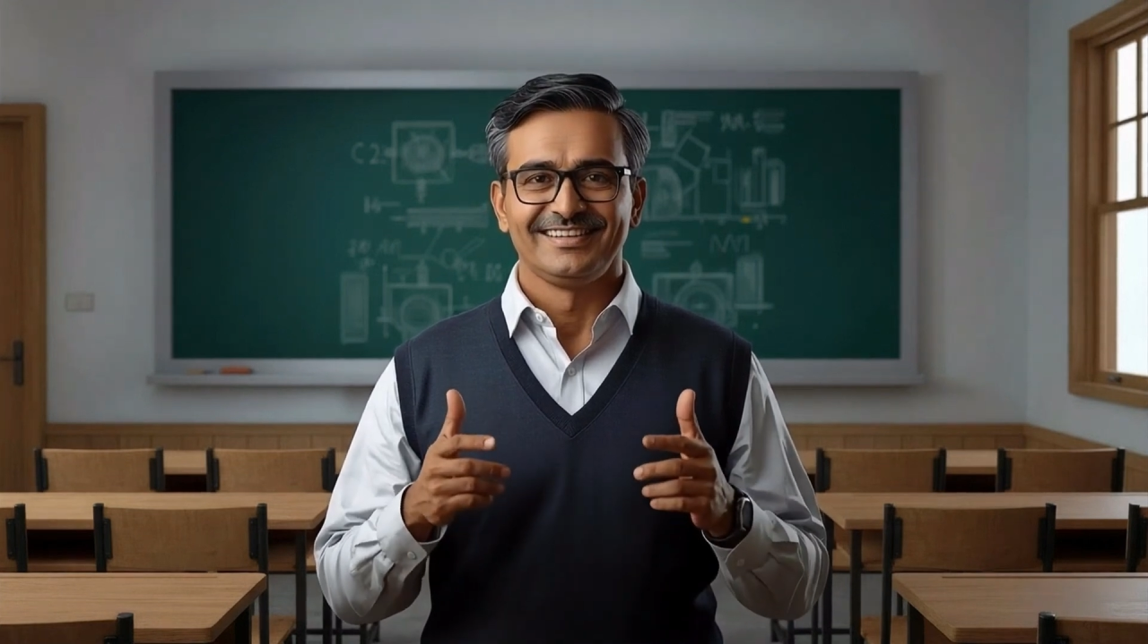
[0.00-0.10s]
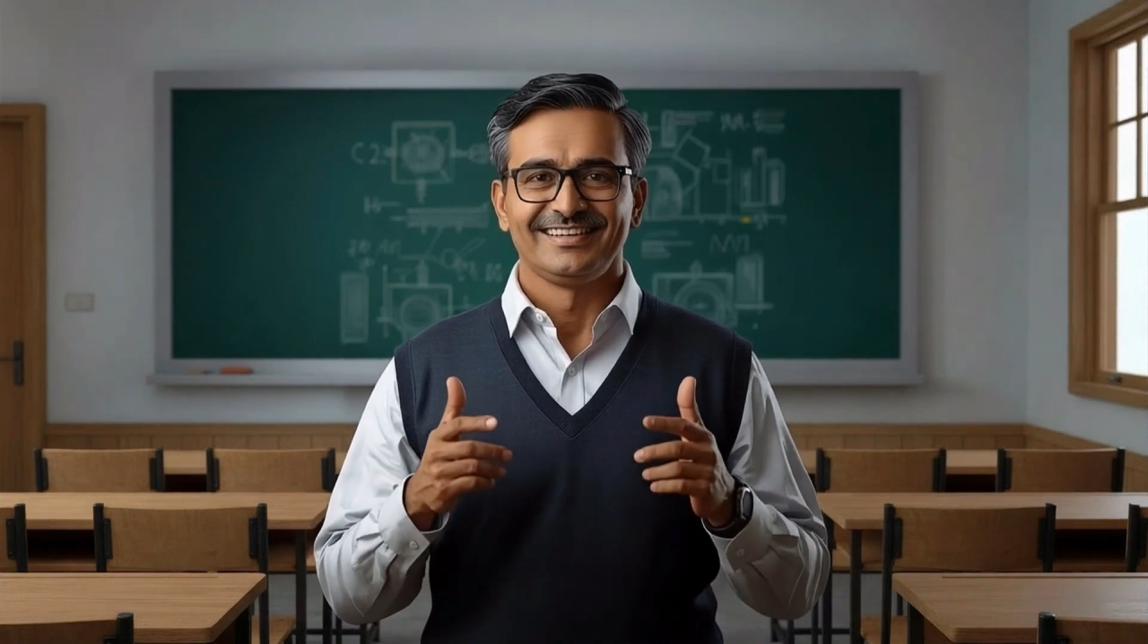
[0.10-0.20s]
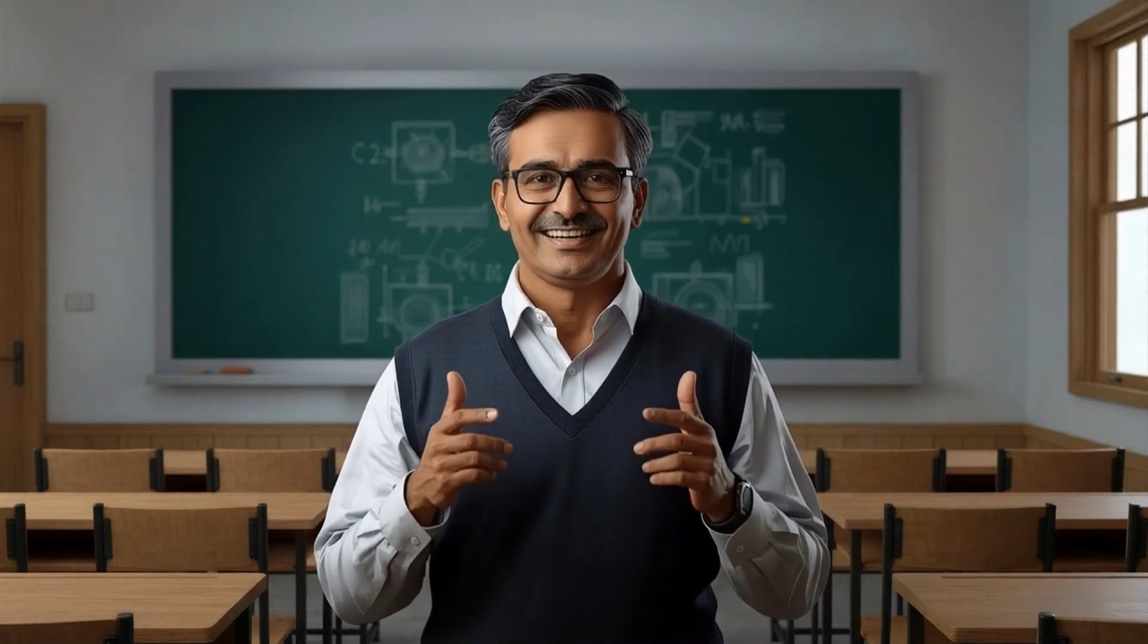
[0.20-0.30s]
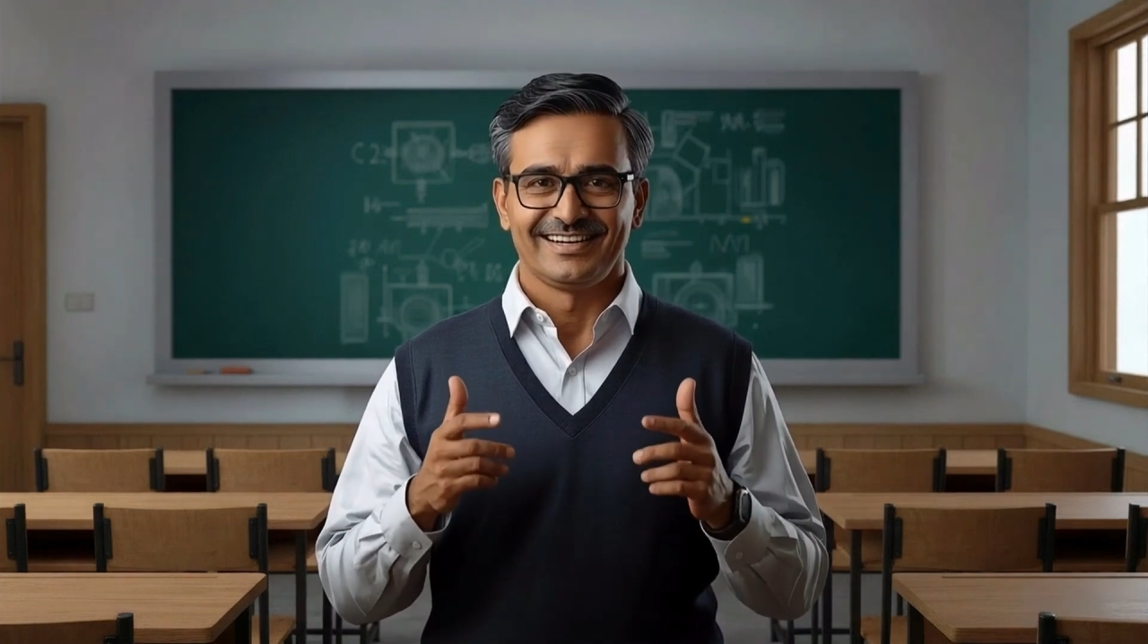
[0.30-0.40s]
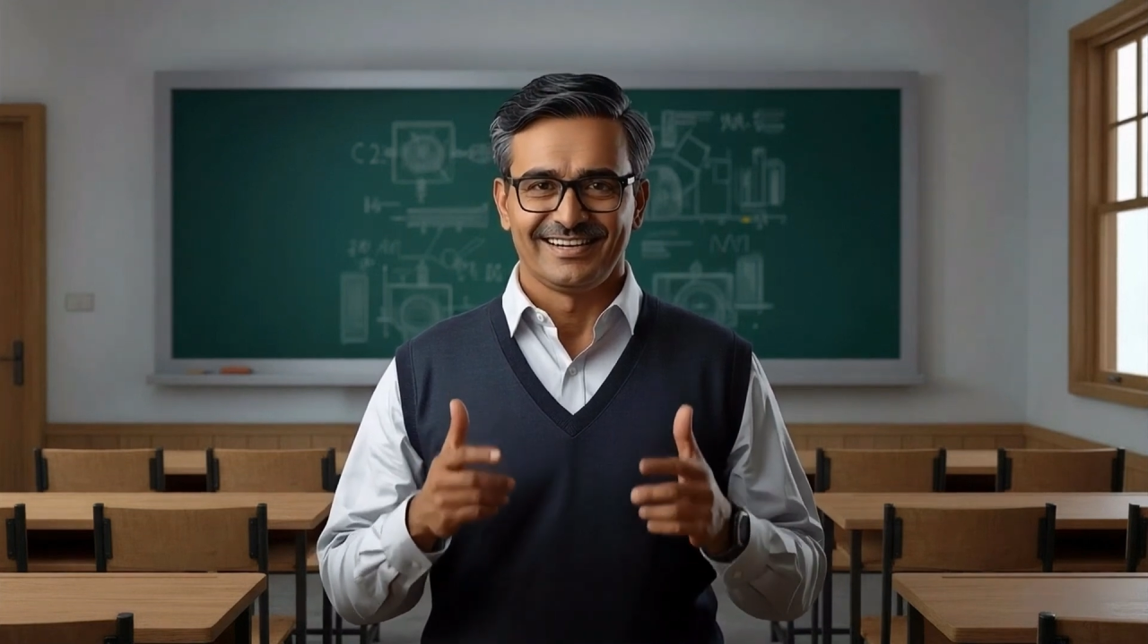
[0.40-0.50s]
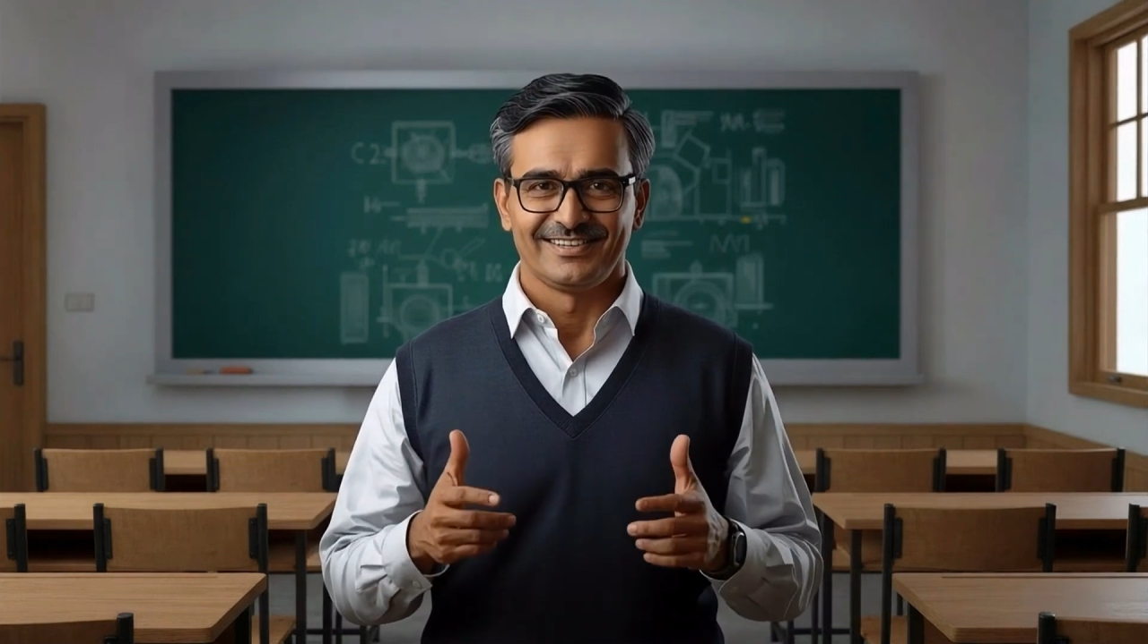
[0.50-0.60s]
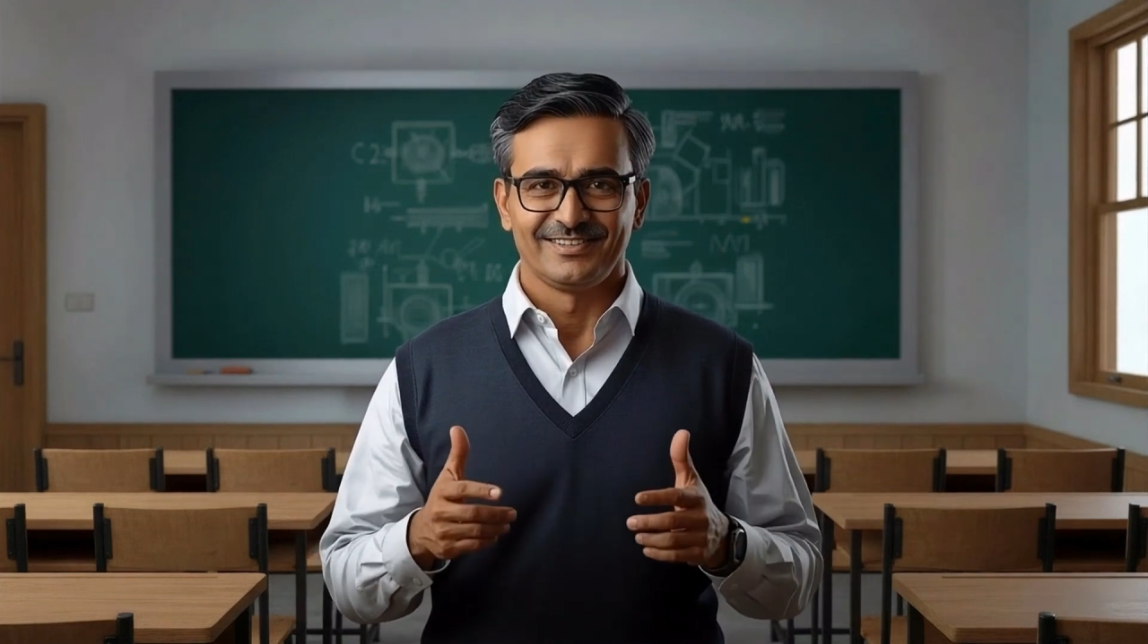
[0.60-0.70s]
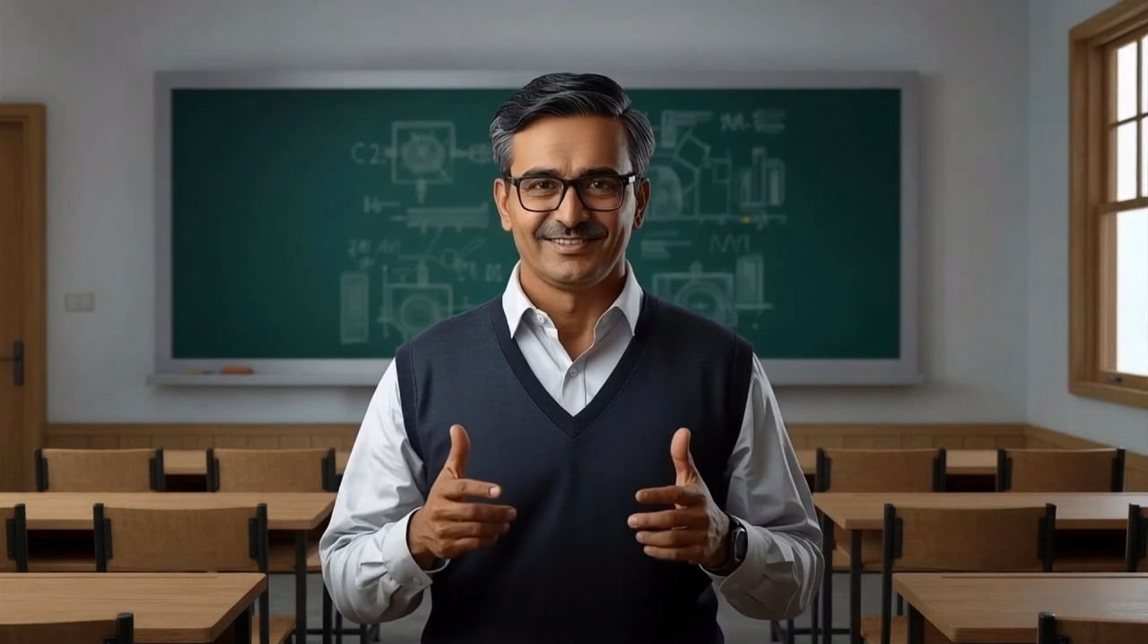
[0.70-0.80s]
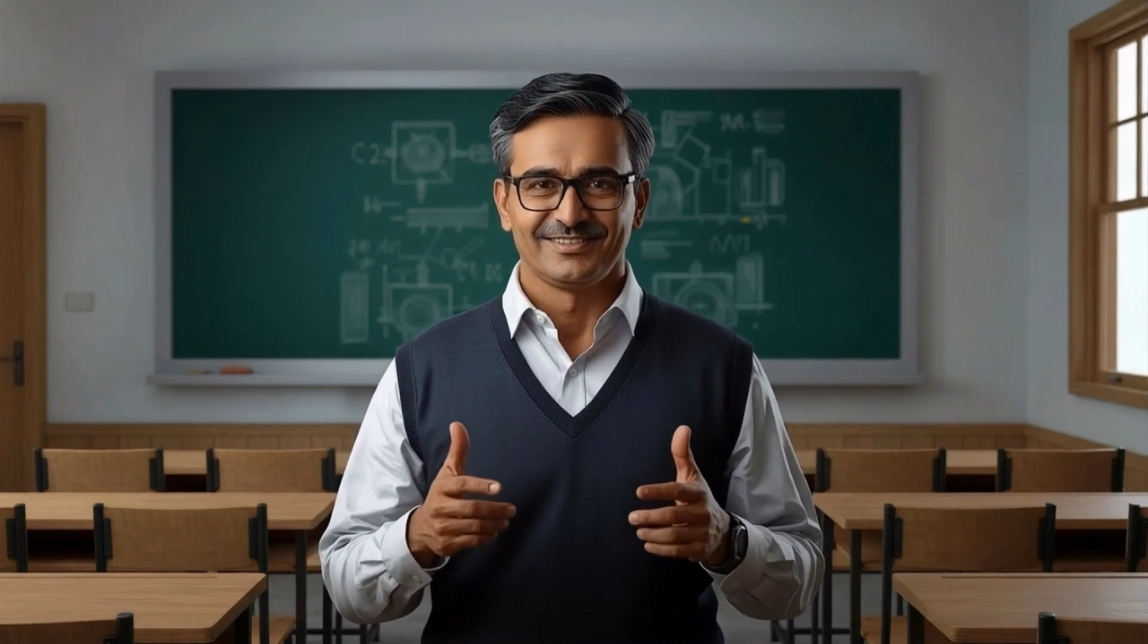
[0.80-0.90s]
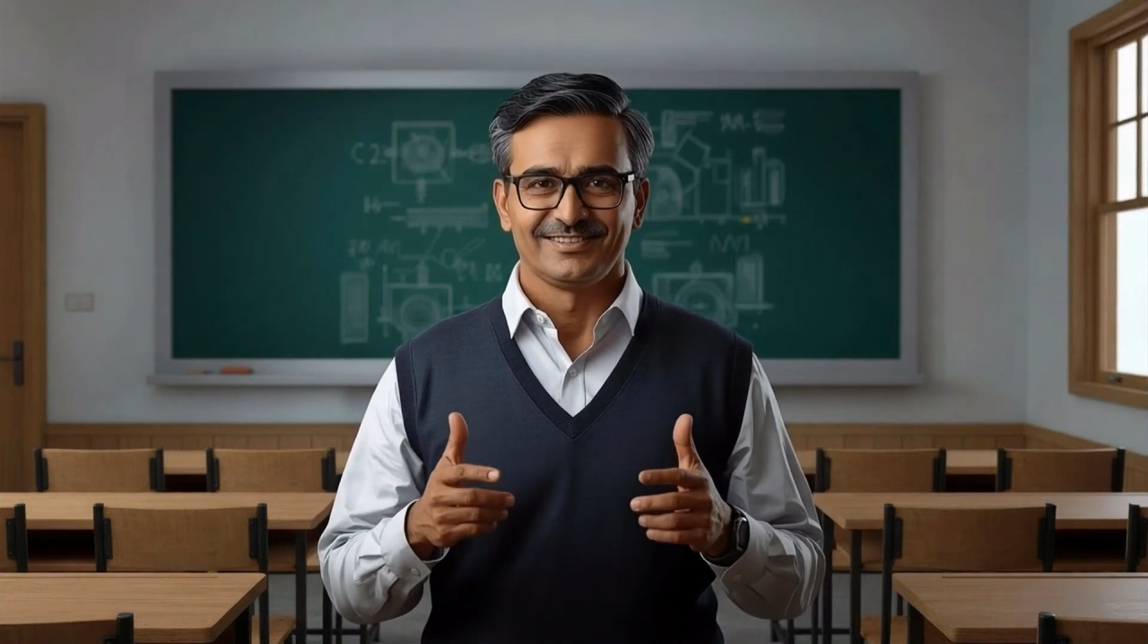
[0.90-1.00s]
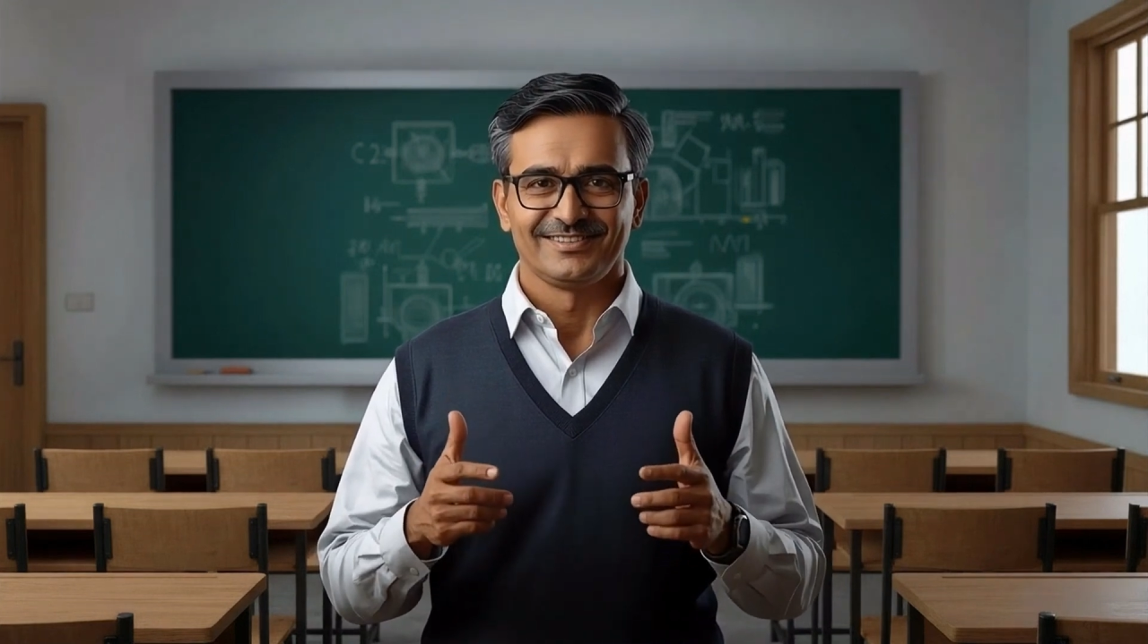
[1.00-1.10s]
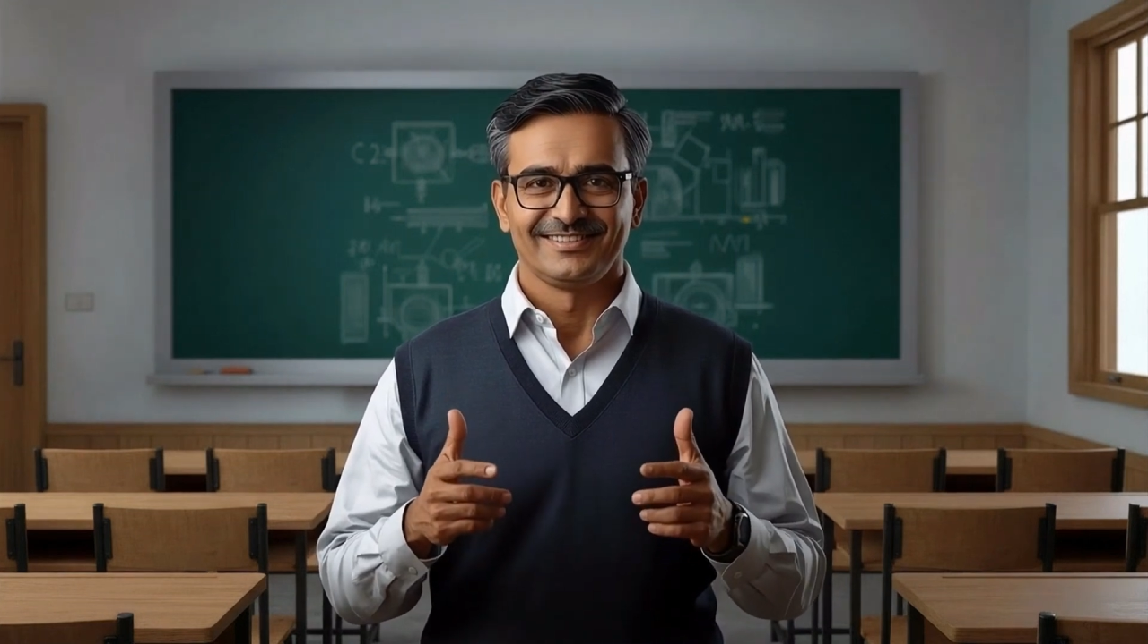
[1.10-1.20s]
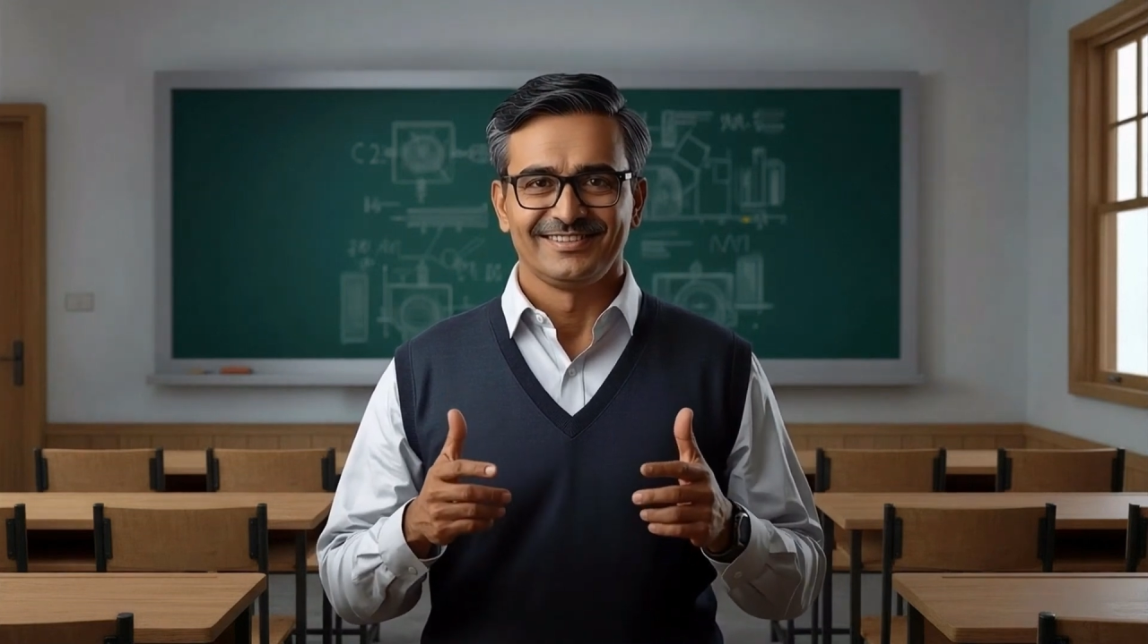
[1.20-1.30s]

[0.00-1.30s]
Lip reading: in the conductors.